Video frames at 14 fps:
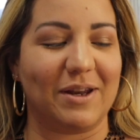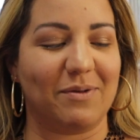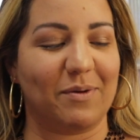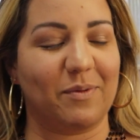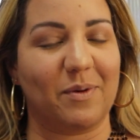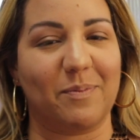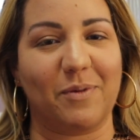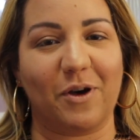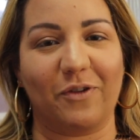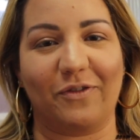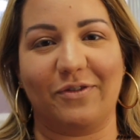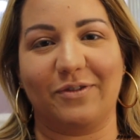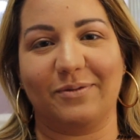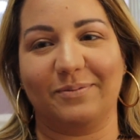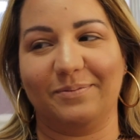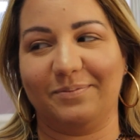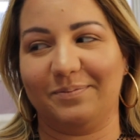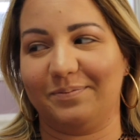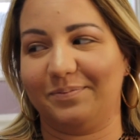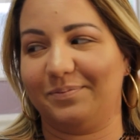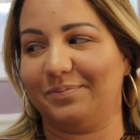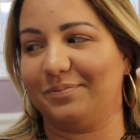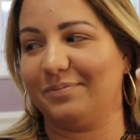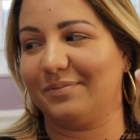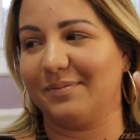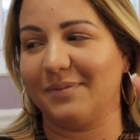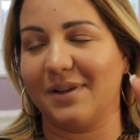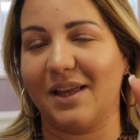going to go in with both
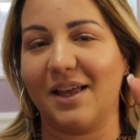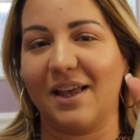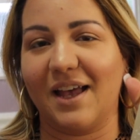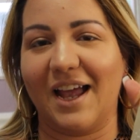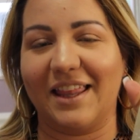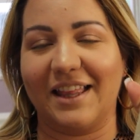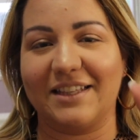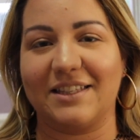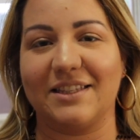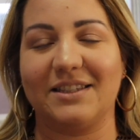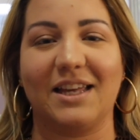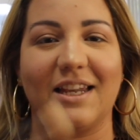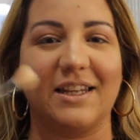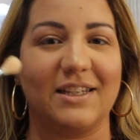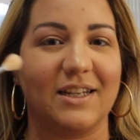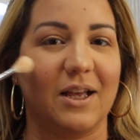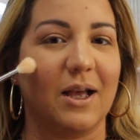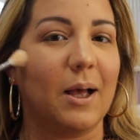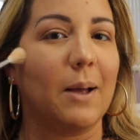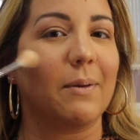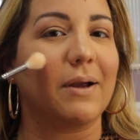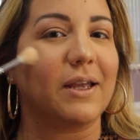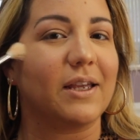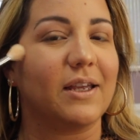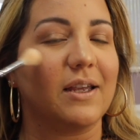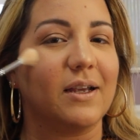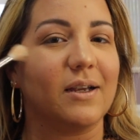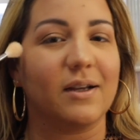highlights instead. Right
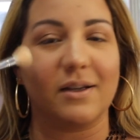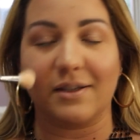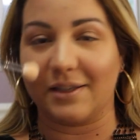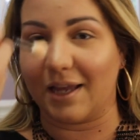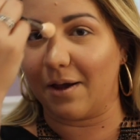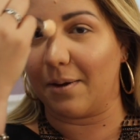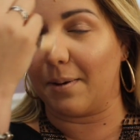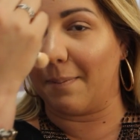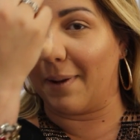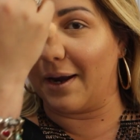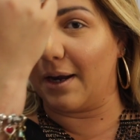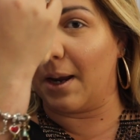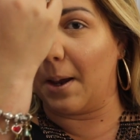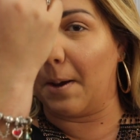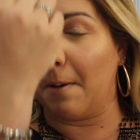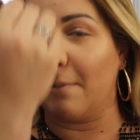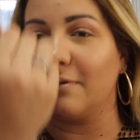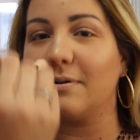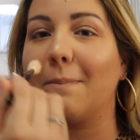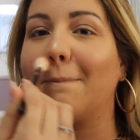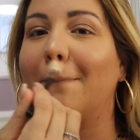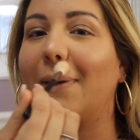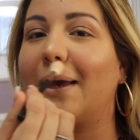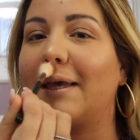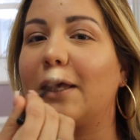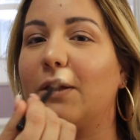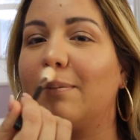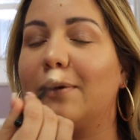here, down my nose,
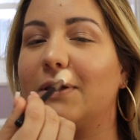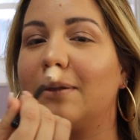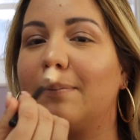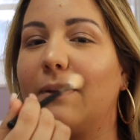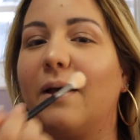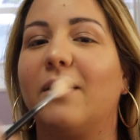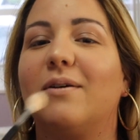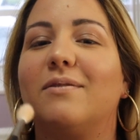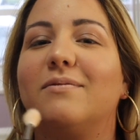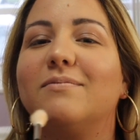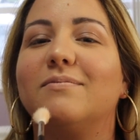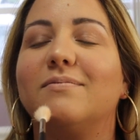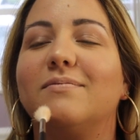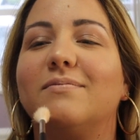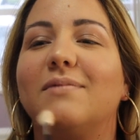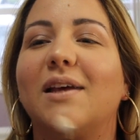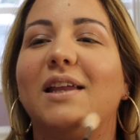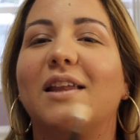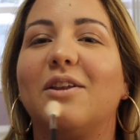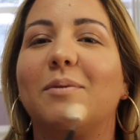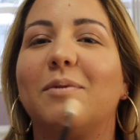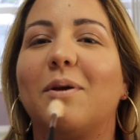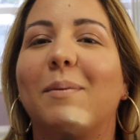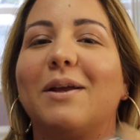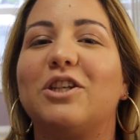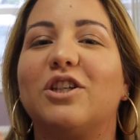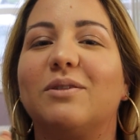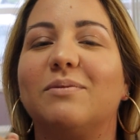my Cupid's bow, and a little bit on
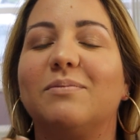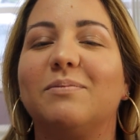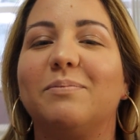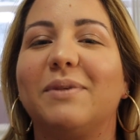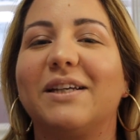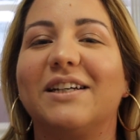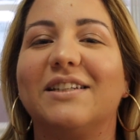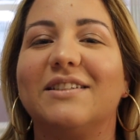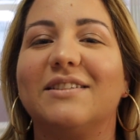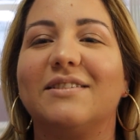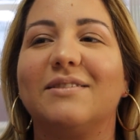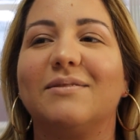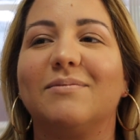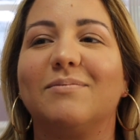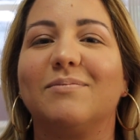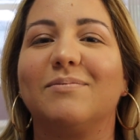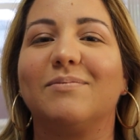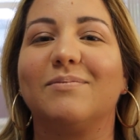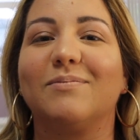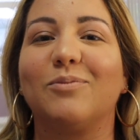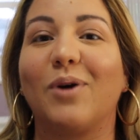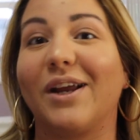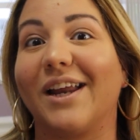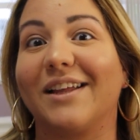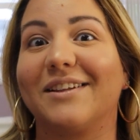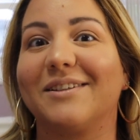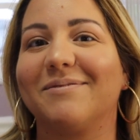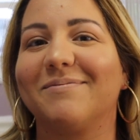my chin, because why
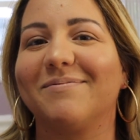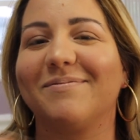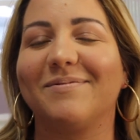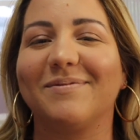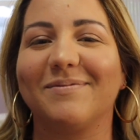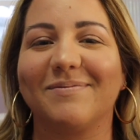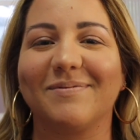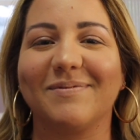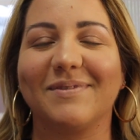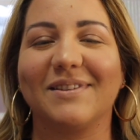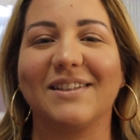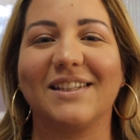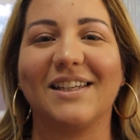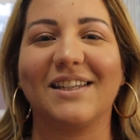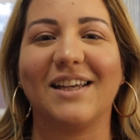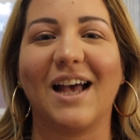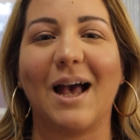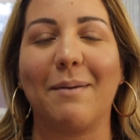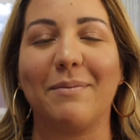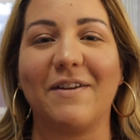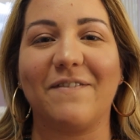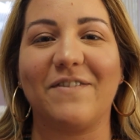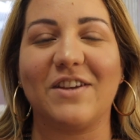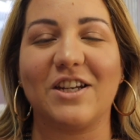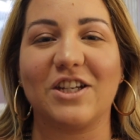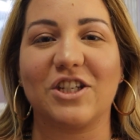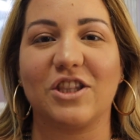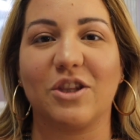not? I'm going to
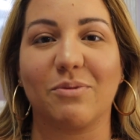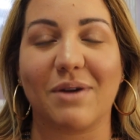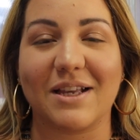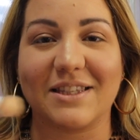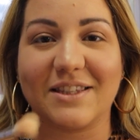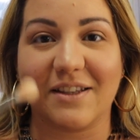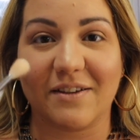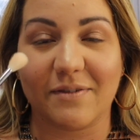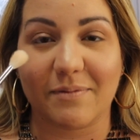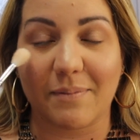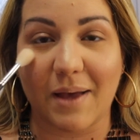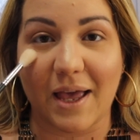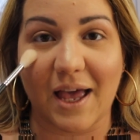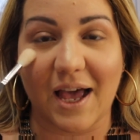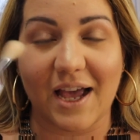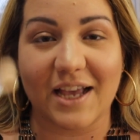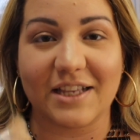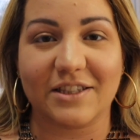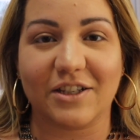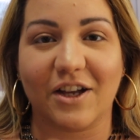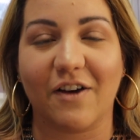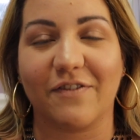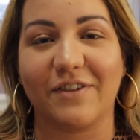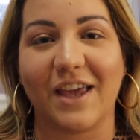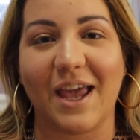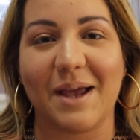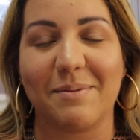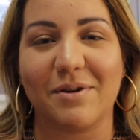finish the rest of my eyes
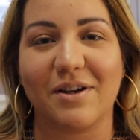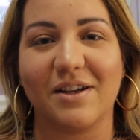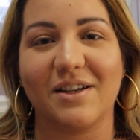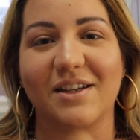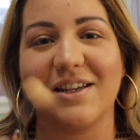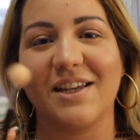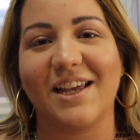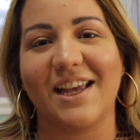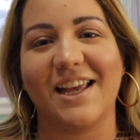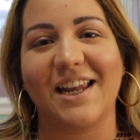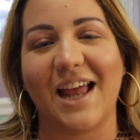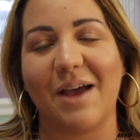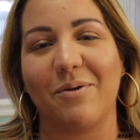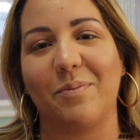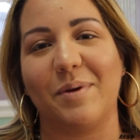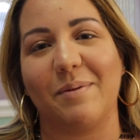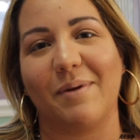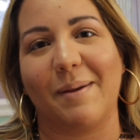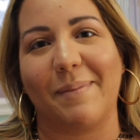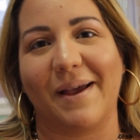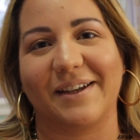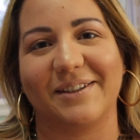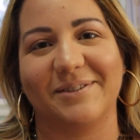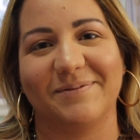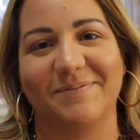off camera, and I will be right back.